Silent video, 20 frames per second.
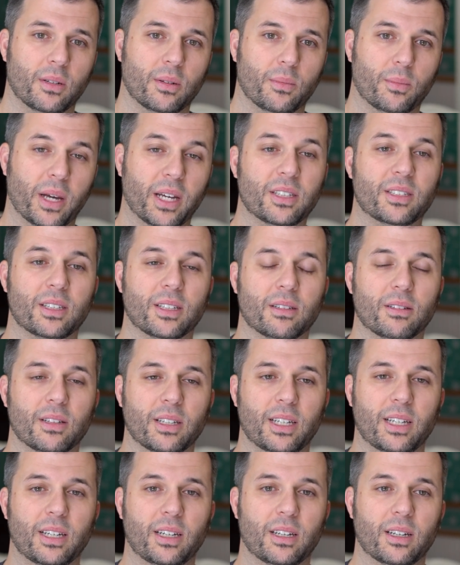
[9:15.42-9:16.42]

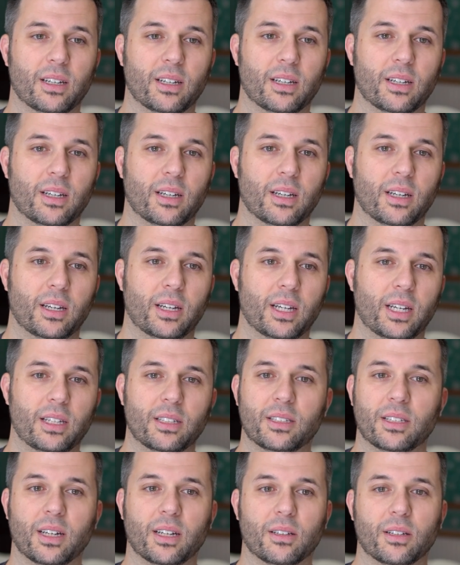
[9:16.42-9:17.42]
Basically, he
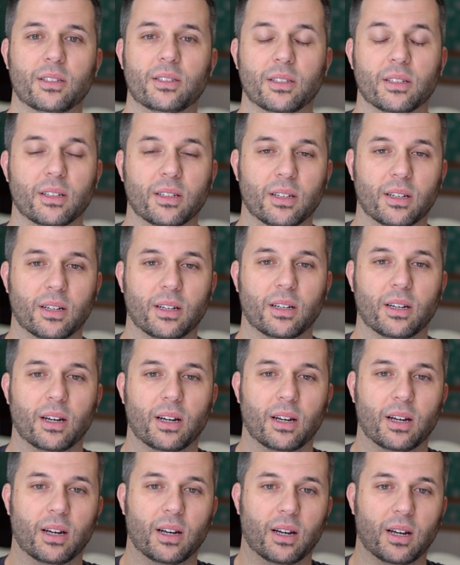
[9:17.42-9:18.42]
said, "Listen,
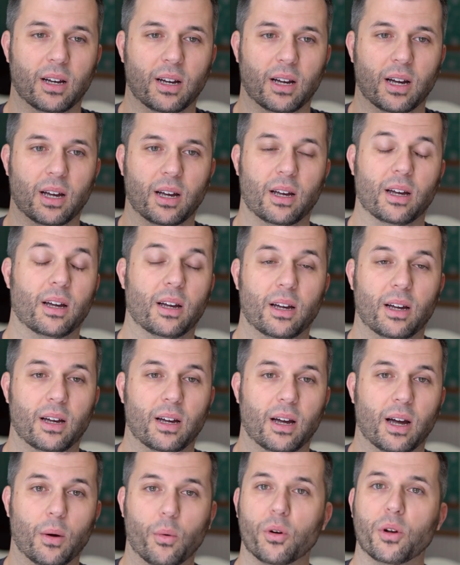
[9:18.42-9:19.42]

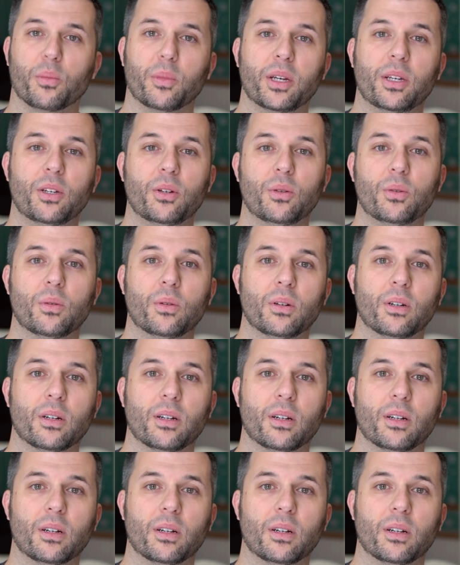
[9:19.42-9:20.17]
I want to meet you.